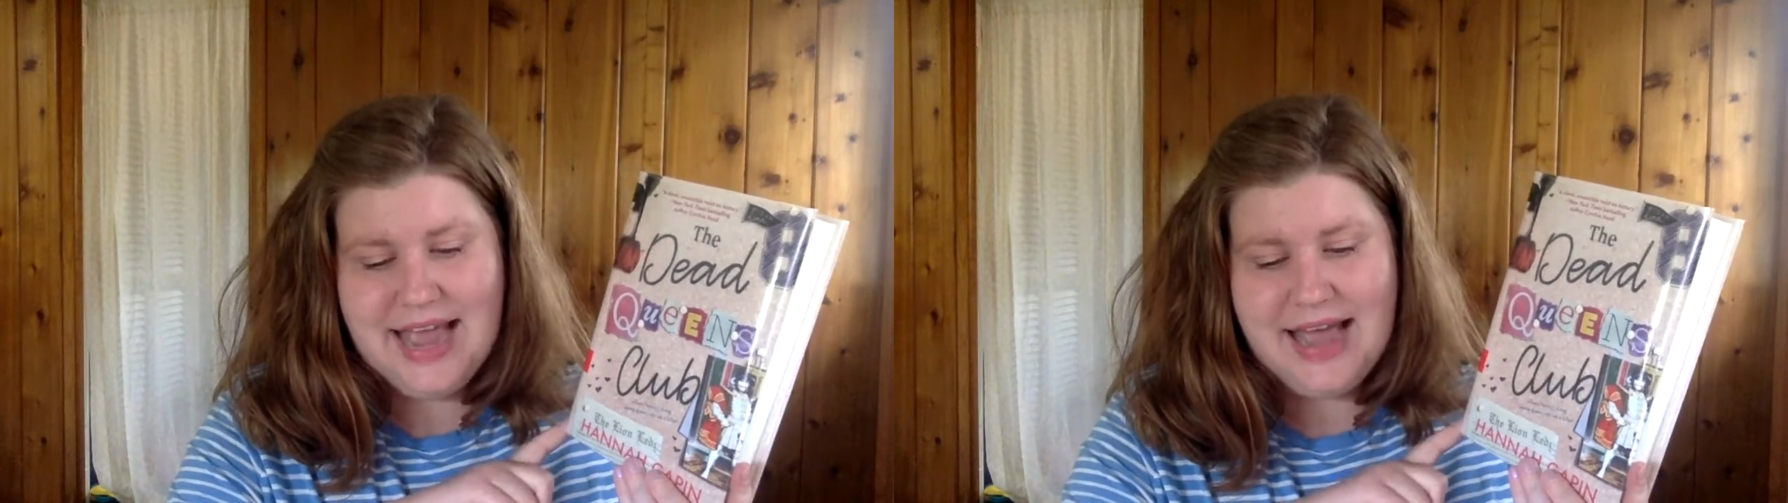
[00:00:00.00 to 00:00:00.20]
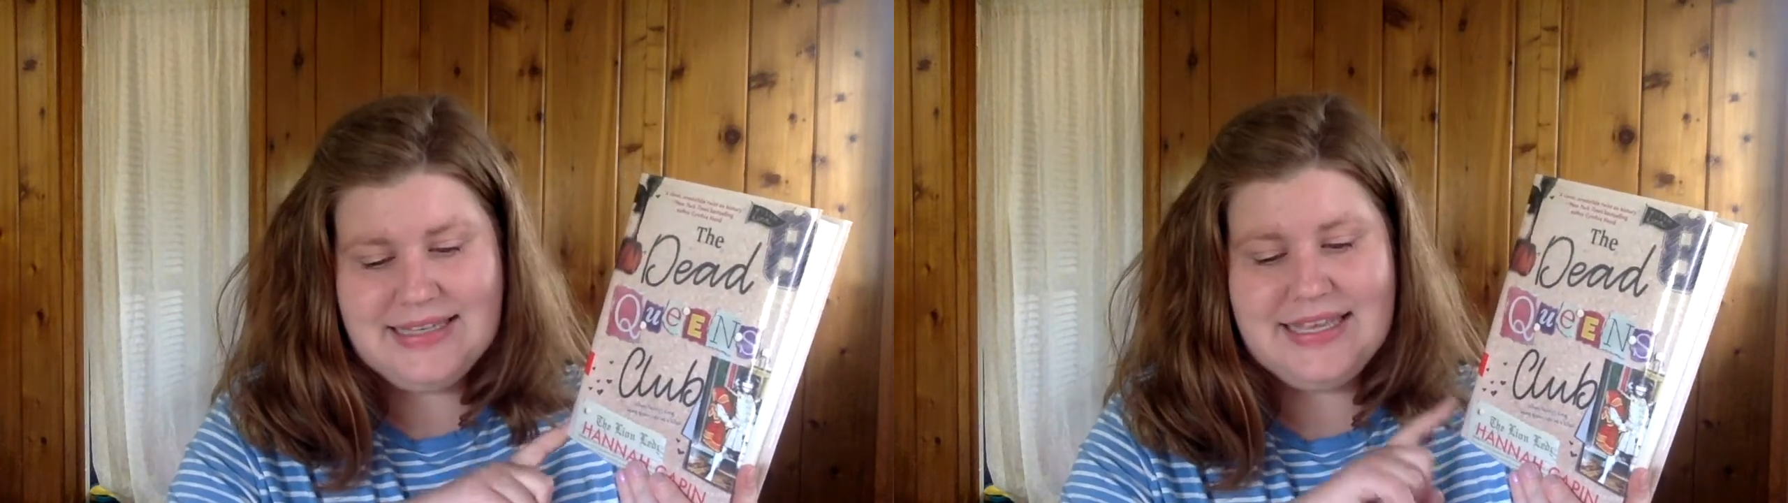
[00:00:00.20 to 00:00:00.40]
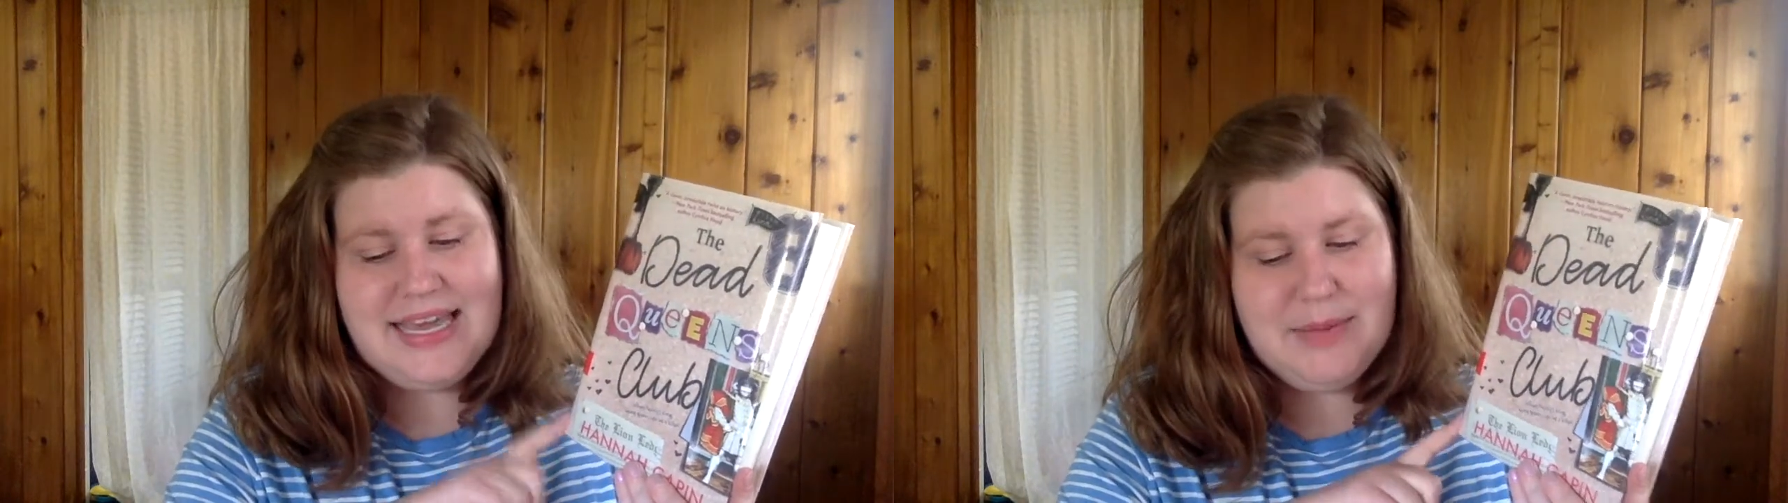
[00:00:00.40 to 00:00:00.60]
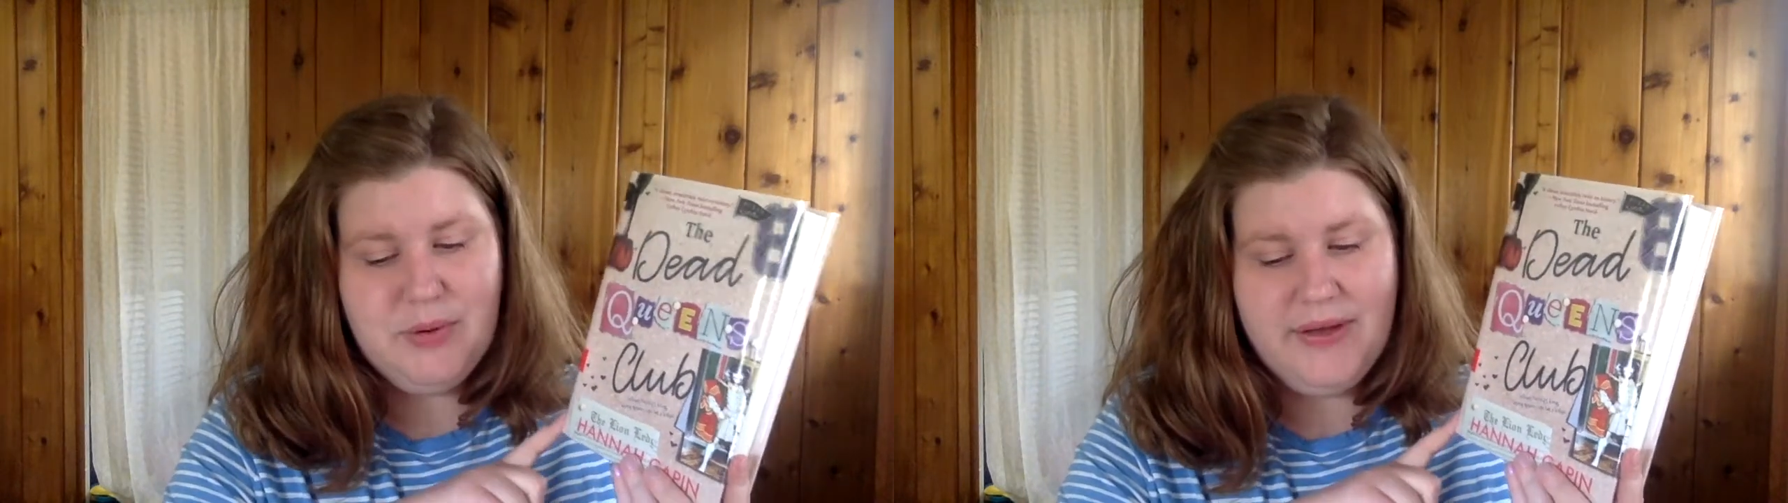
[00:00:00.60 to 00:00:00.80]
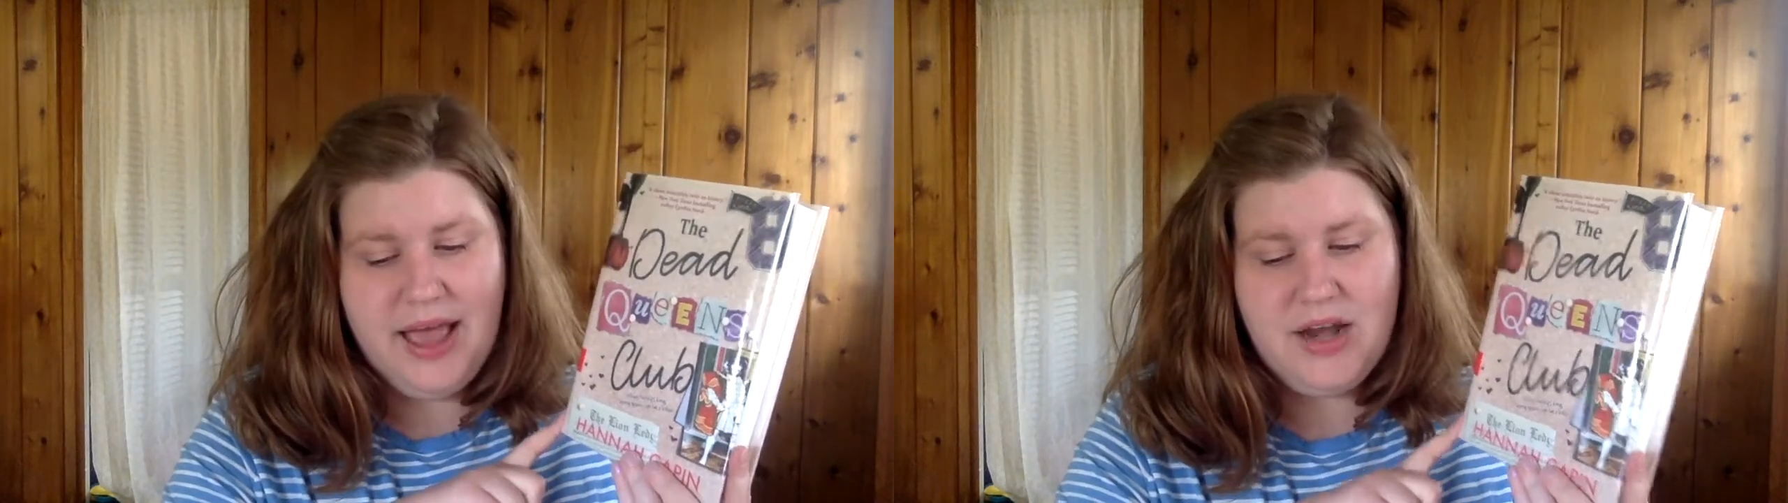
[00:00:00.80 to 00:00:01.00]
has the
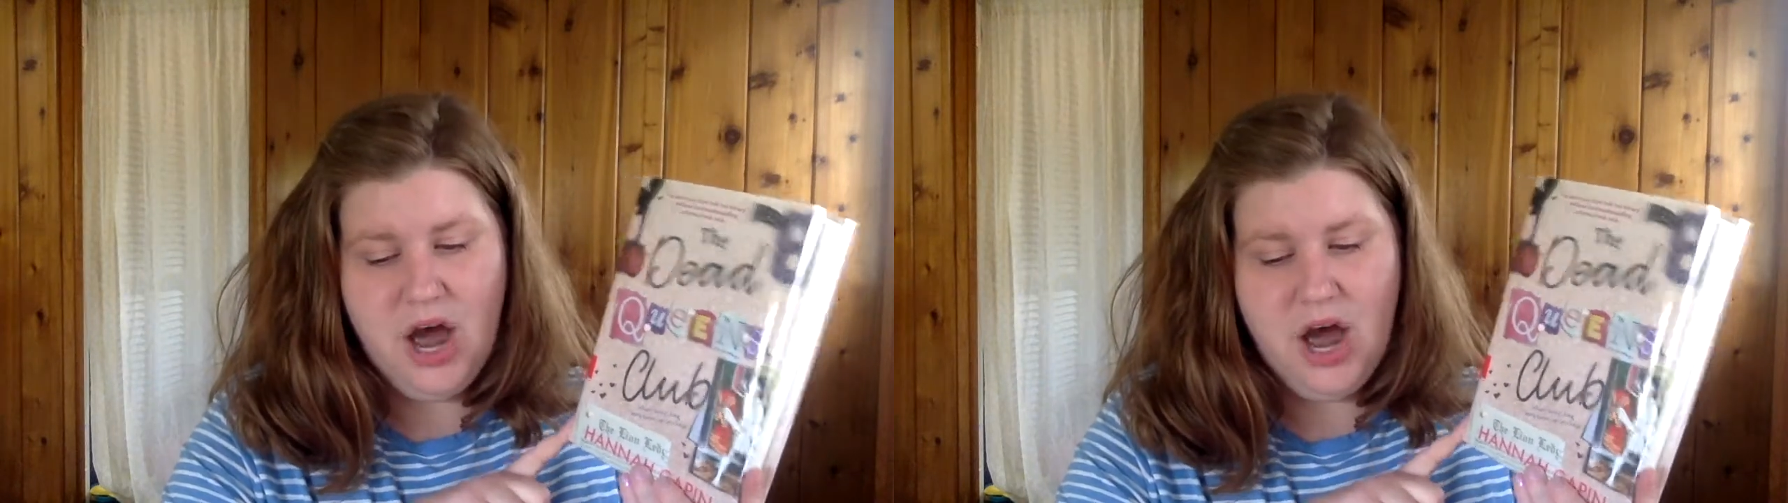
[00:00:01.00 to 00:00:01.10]
ebook and